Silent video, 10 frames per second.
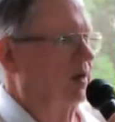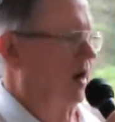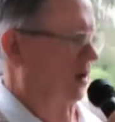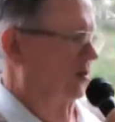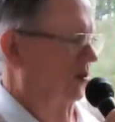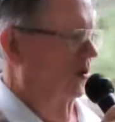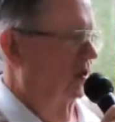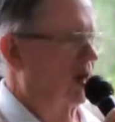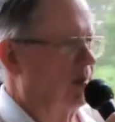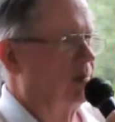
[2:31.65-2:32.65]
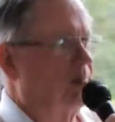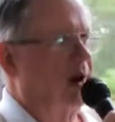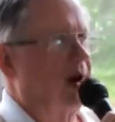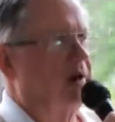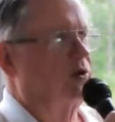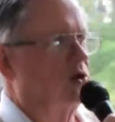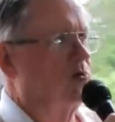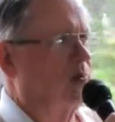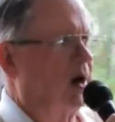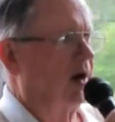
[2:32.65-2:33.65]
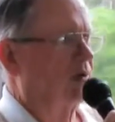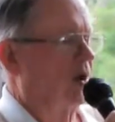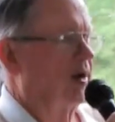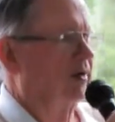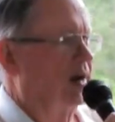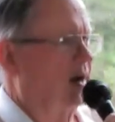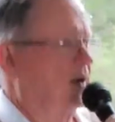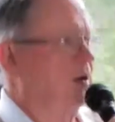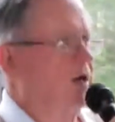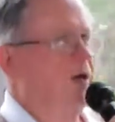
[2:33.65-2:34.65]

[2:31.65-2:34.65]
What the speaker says: Now, we're coming by DuPont right now.